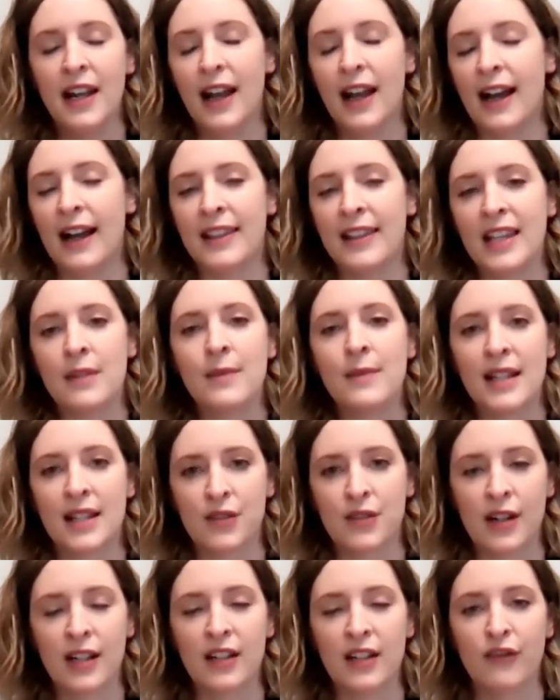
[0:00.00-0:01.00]
The
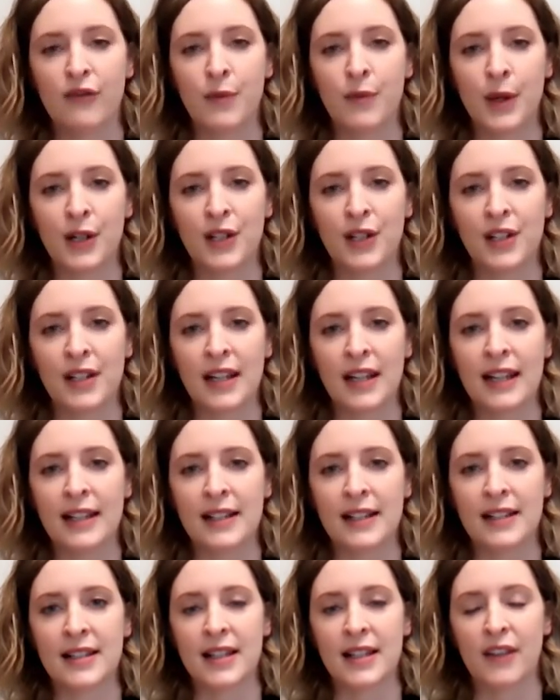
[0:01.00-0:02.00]
administrative burden
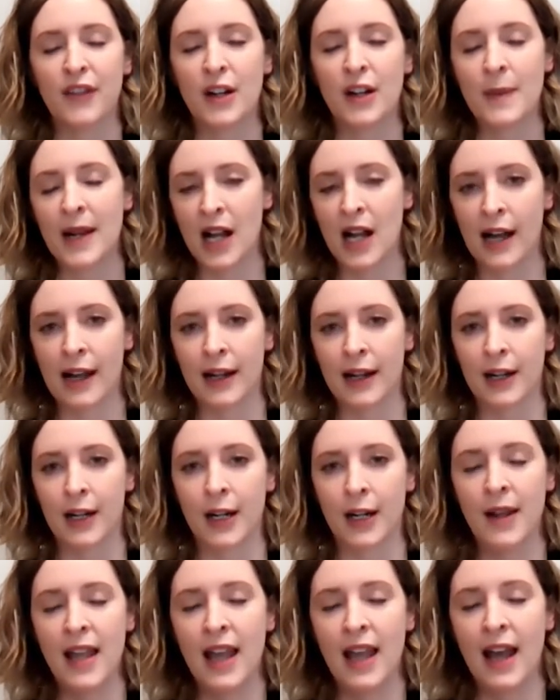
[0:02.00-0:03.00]
is a fair bit
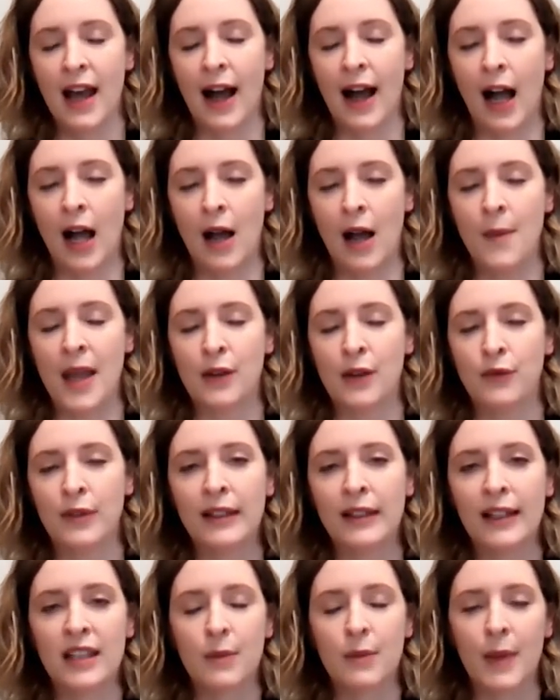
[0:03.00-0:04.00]
higher, and
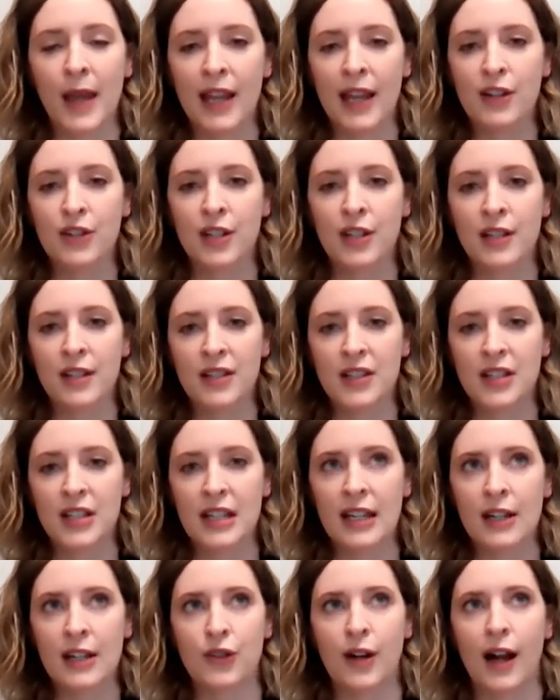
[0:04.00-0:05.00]
really the patient
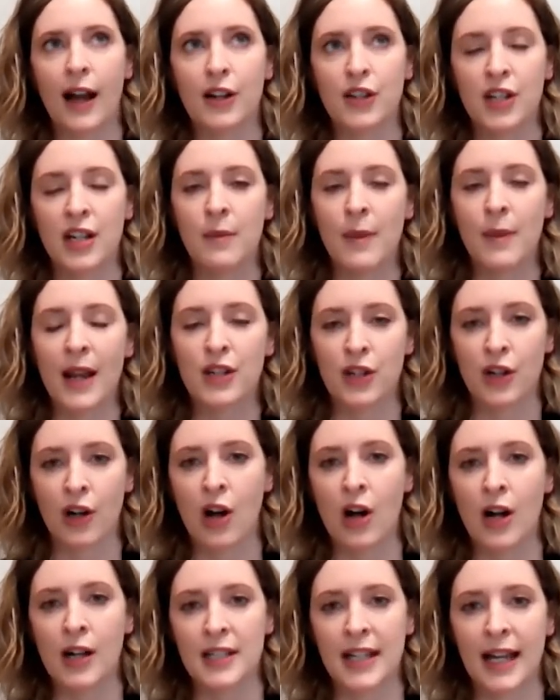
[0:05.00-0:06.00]
interaction and patient
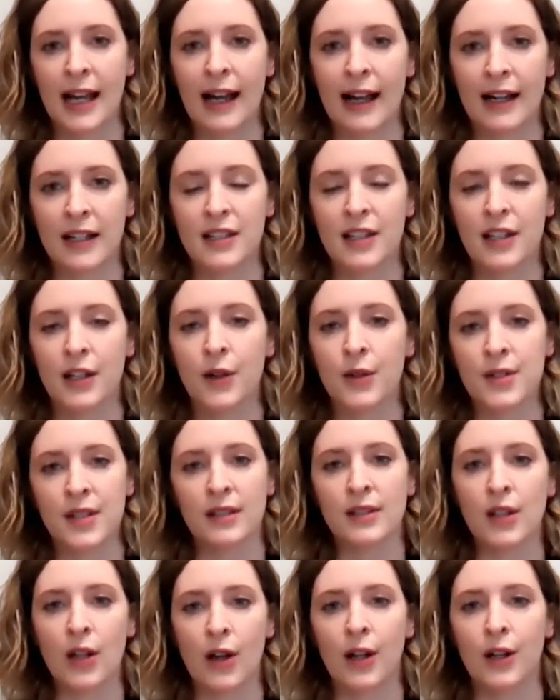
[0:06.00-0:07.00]
contact that goes
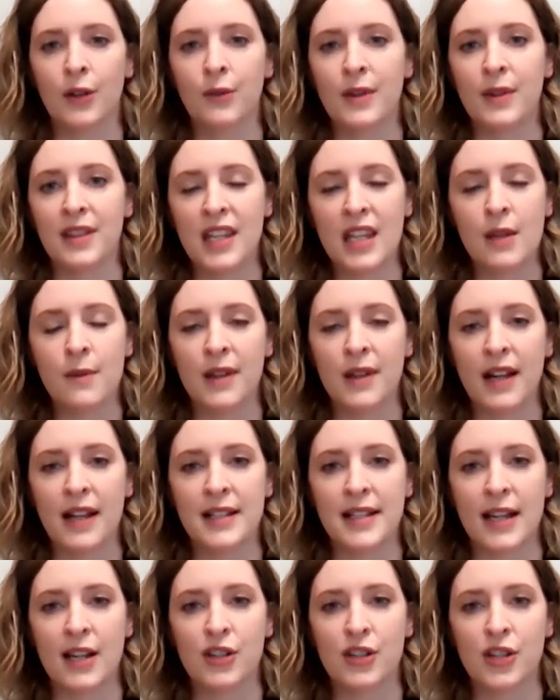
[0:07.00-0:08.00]
along with the
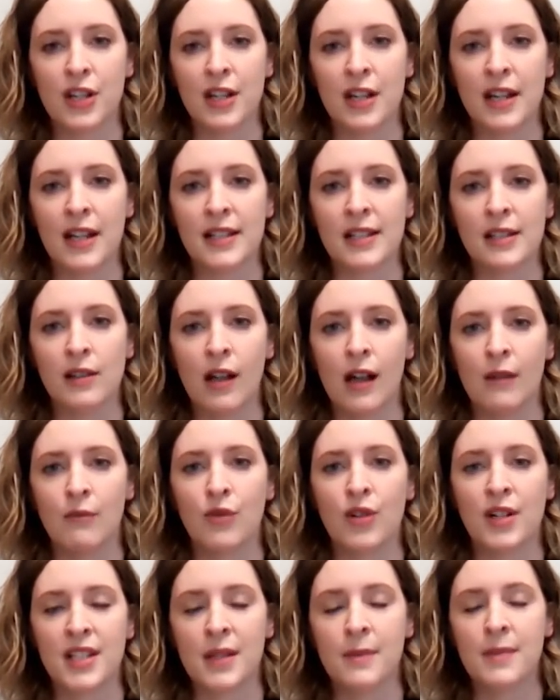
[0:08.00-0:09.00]
immunization is a lot
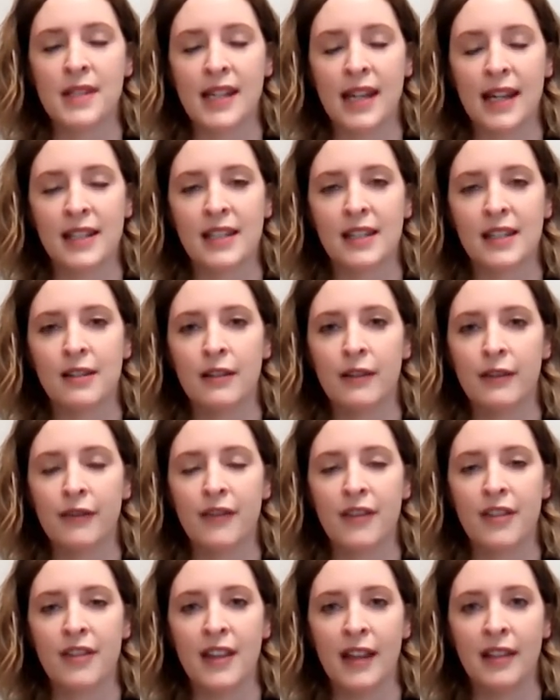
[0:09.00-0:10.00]
more substantive
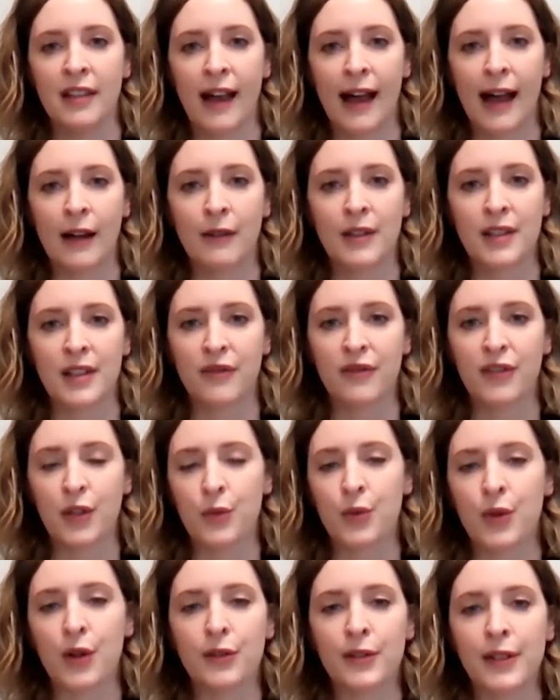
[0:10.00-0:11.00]
than that with the flu
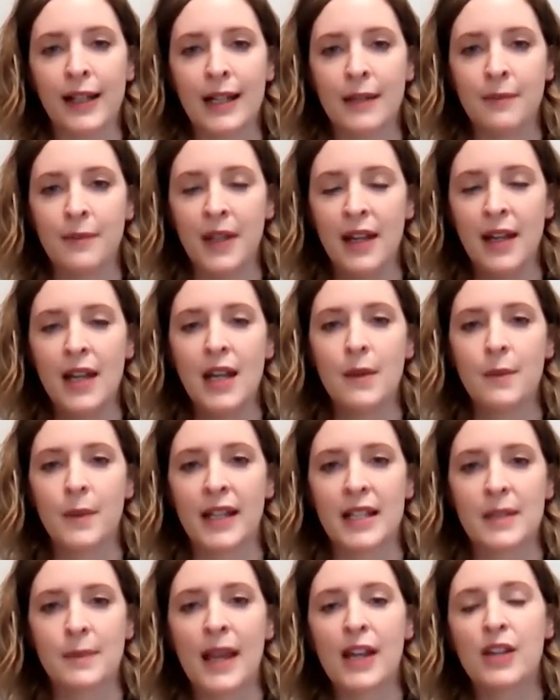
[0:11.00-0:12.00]
program,
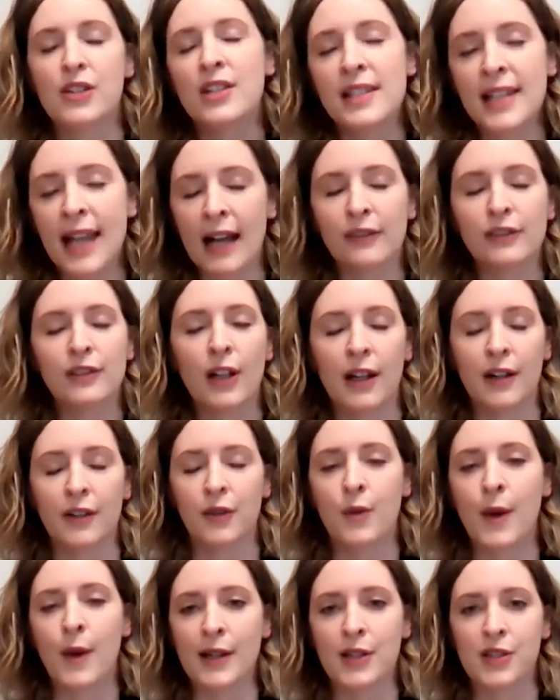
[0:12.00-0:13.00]
because patients have a lot of
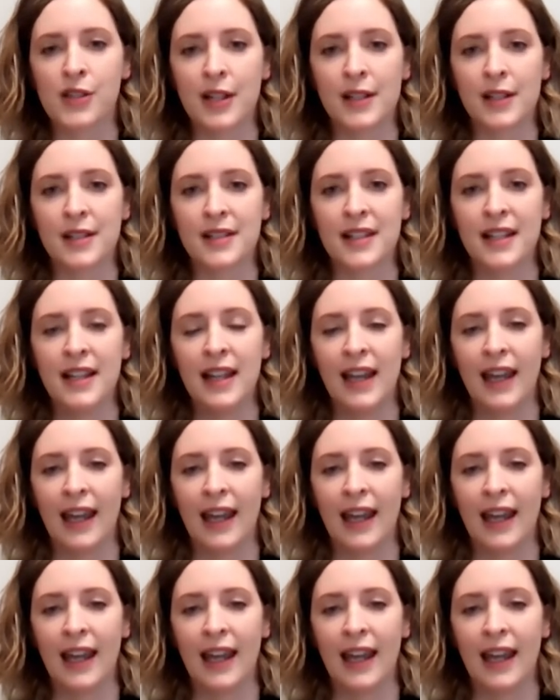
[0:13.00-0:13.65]
questions.